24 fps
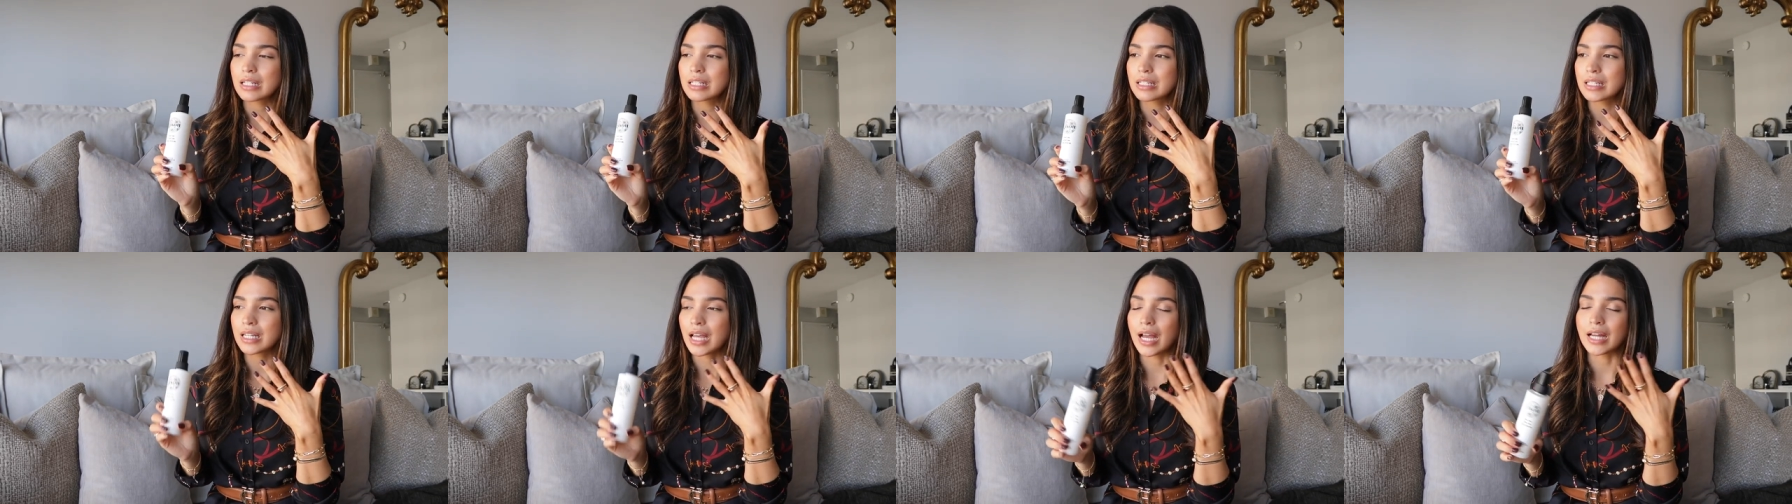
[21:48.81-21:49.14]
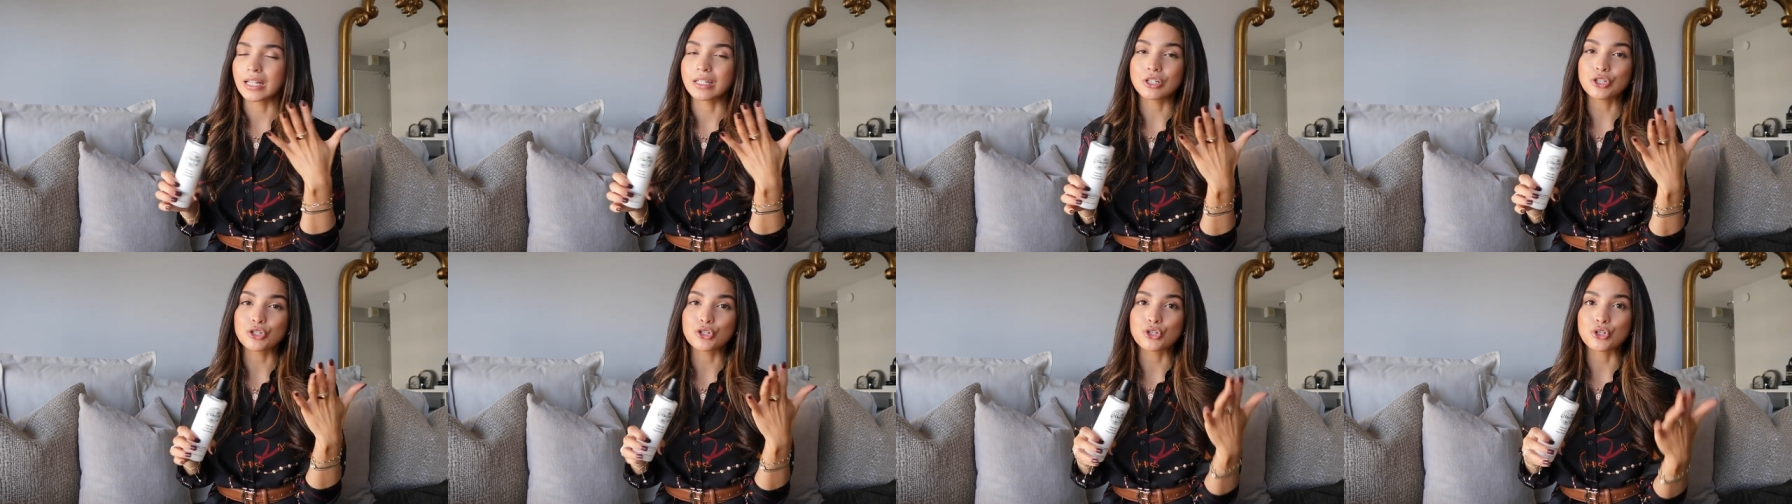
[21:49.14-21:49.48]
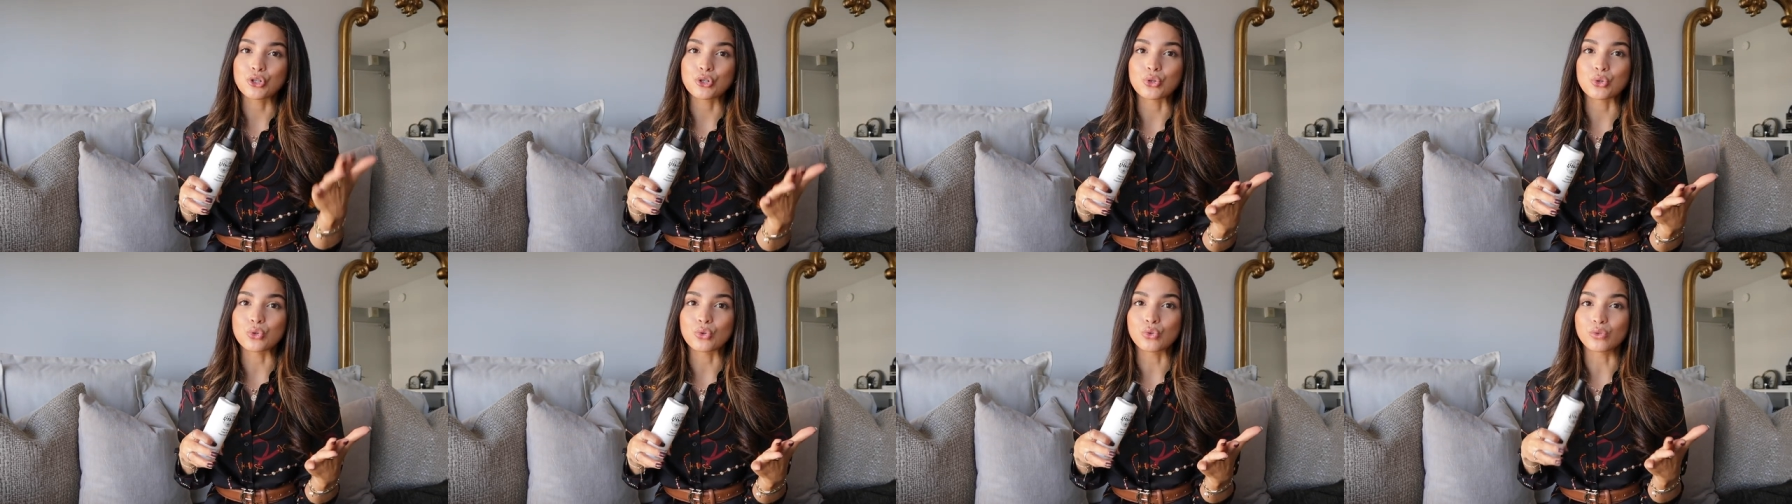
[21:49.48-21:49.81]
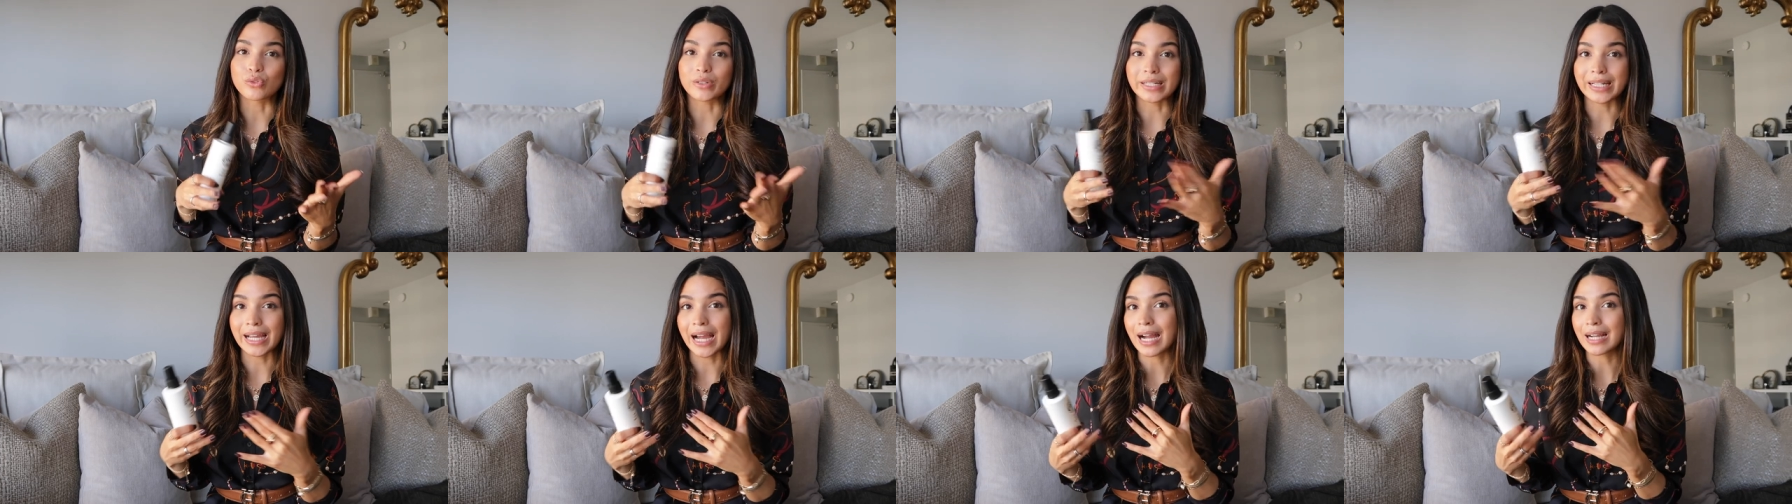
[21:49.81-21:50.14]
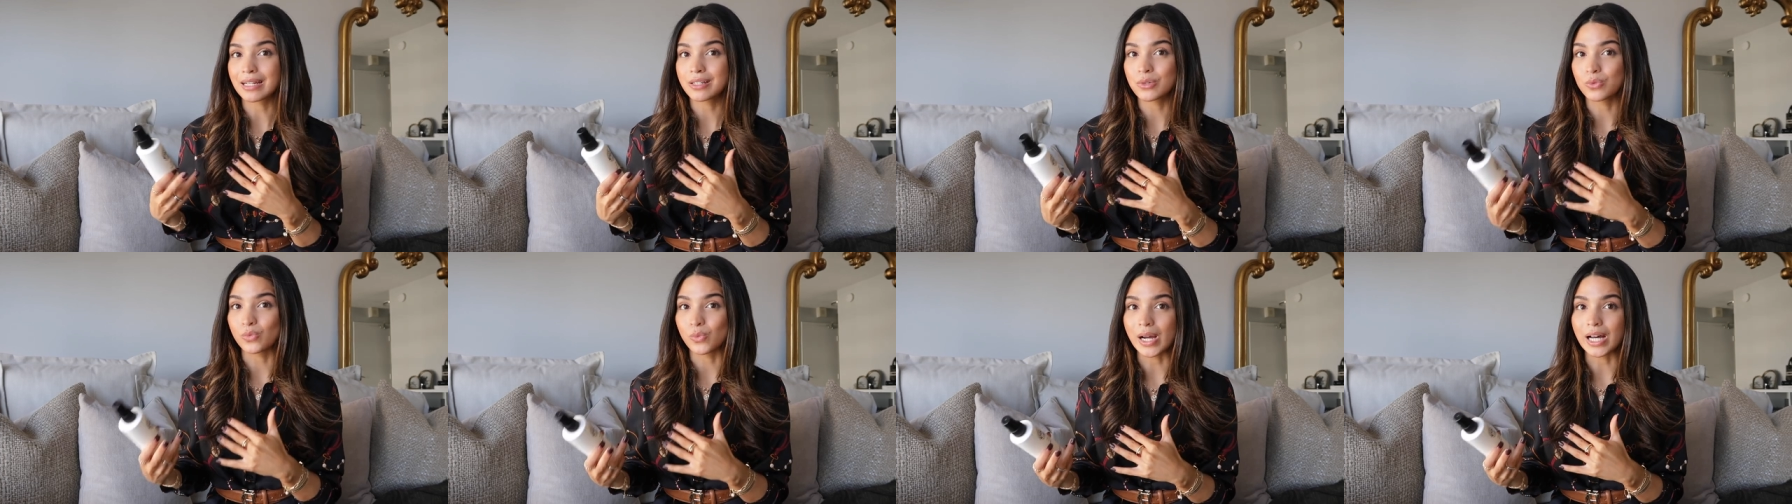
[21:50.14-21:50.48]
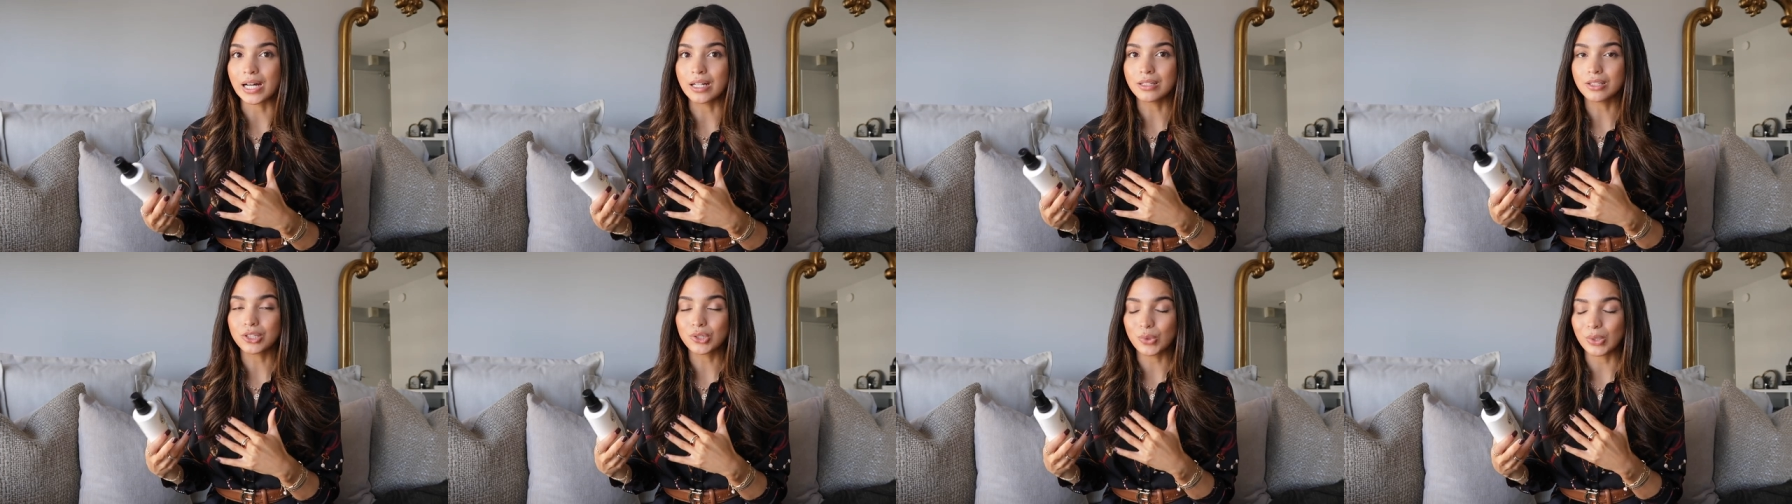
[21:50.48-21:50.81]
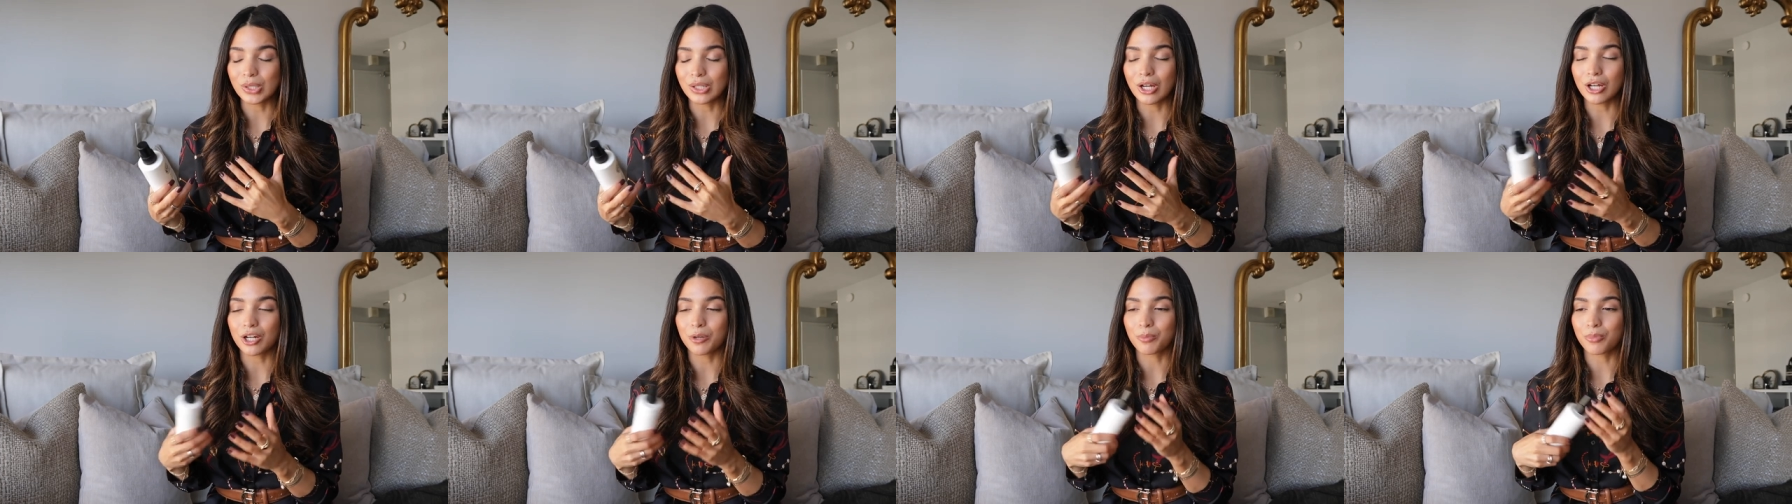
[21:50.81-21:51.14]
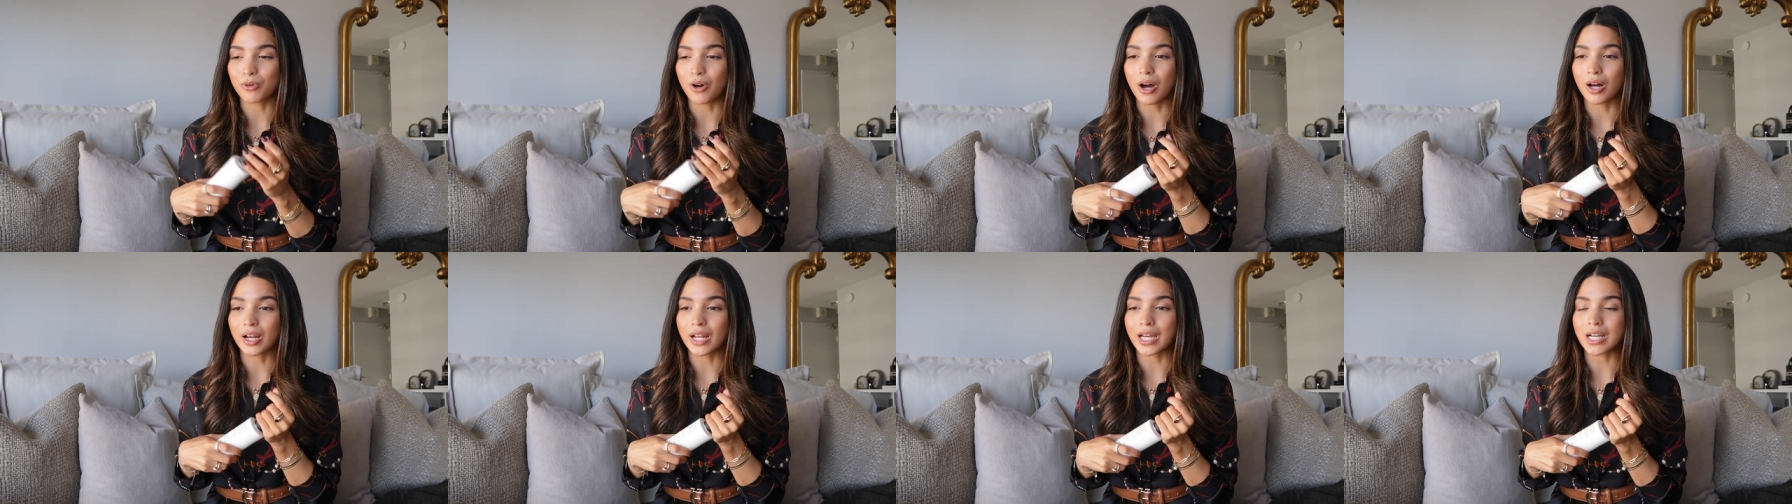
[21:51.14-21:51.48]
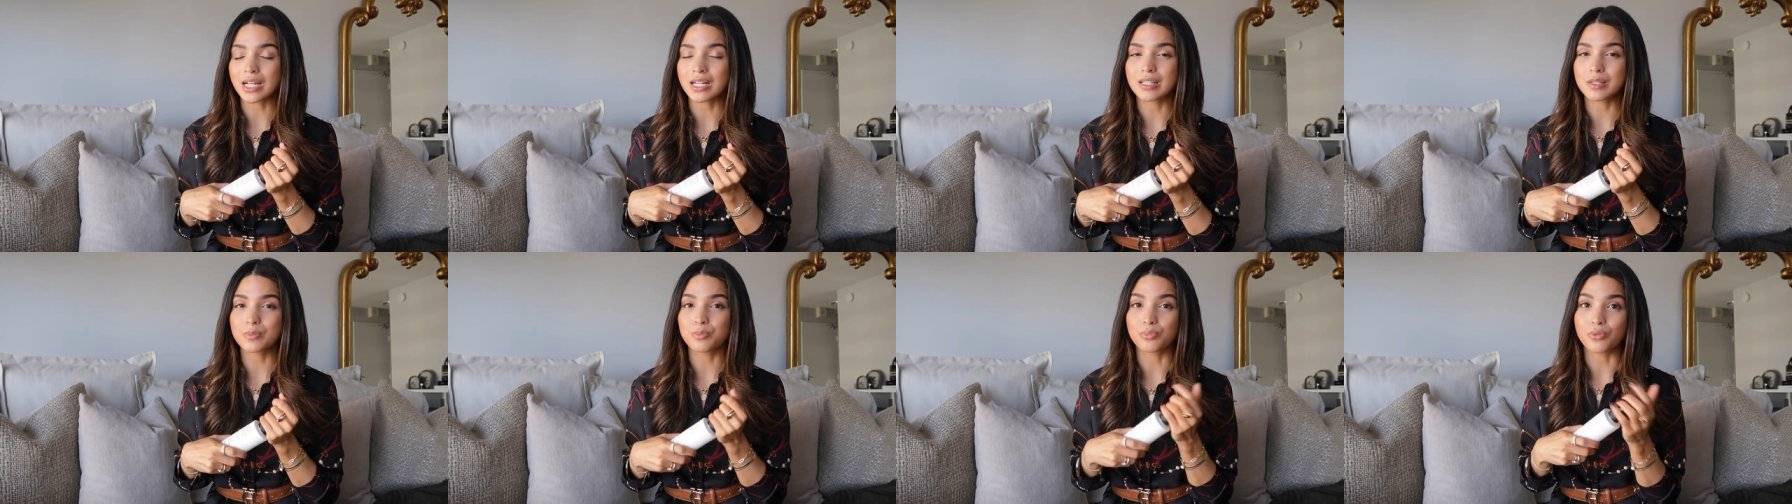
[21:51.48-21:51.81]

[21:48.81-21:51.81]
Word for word: tend to react well to a lot of products